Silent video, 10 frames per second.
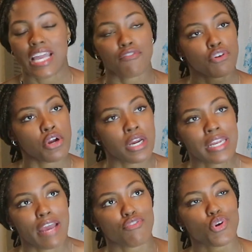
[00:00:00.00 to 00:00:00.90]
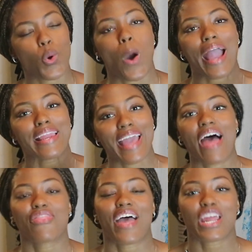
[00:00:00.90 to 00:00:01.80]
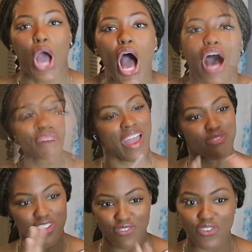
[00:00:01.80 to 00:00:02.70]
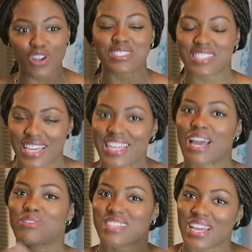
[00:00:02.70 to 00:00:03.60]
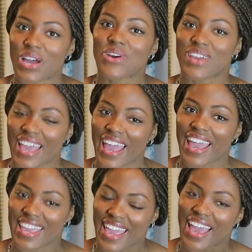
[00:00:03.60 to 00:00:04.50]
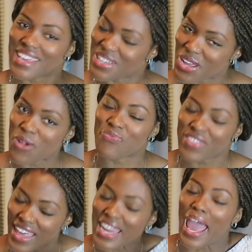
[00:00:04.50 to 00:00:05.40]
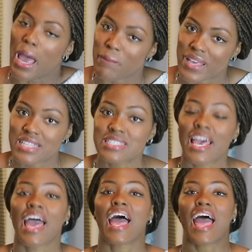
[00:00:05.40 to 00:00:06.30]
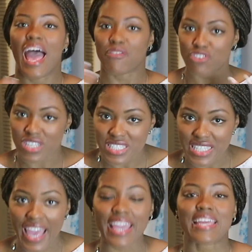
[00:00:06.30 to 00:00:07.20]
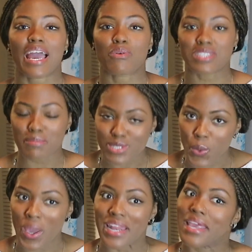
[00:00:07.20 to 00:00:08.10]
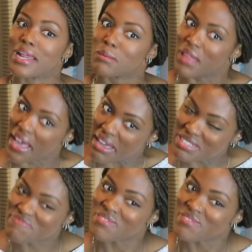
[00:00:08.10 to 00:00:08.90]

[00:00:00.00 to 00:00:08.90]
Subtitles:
never quite got that off. After the first 10, I was like, okay, yeah, that happens. After the second, I was up 20, and I'm like,